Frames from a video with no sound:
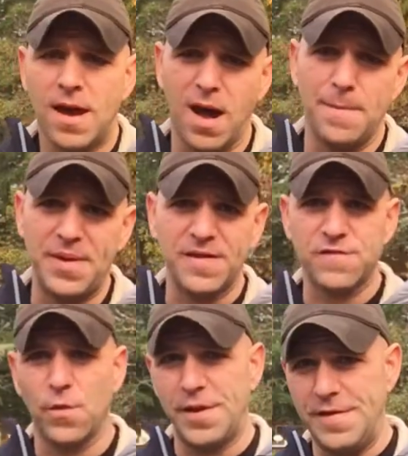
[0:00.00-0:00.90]
Uh,
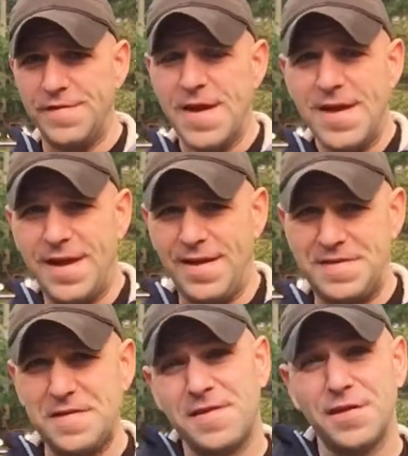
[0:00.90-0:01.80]
biggest one is, is
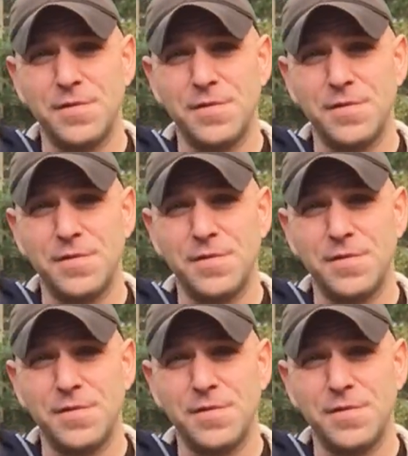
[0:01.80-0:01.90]
this thing